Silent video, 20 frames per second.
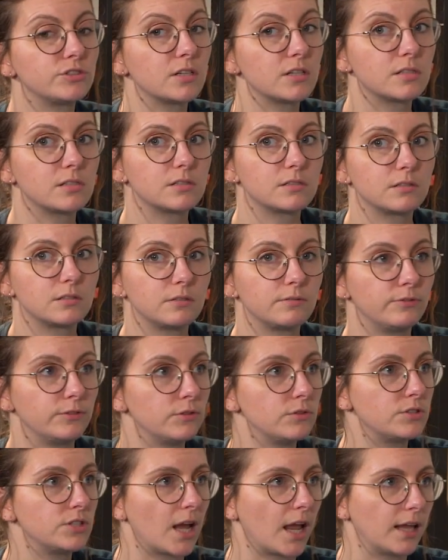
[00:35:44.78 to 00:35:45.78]
just
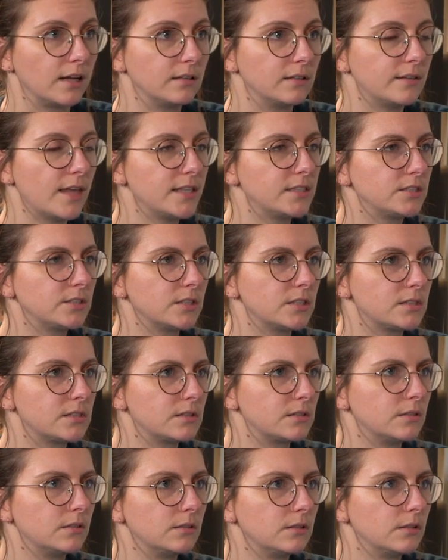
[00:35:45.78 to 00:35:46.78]
food chain. That's
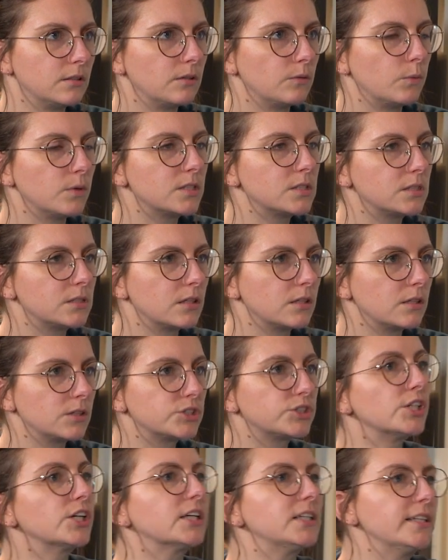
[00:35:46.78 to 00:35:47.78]
just yeah. What's that's
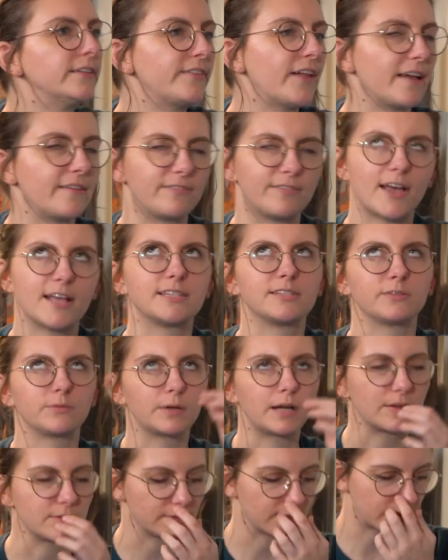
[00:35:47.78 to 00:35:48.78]
normal. Circle of life. That's
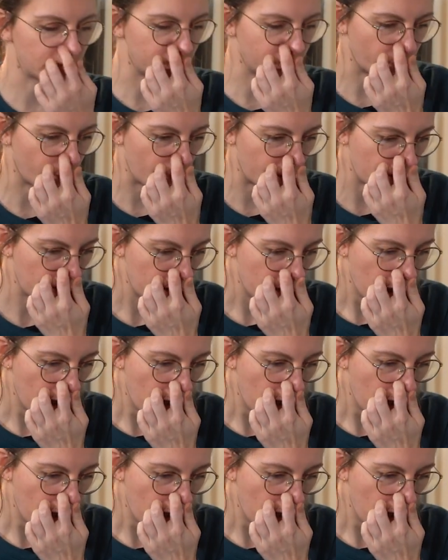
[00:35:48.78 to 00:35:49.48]
what I was looking for.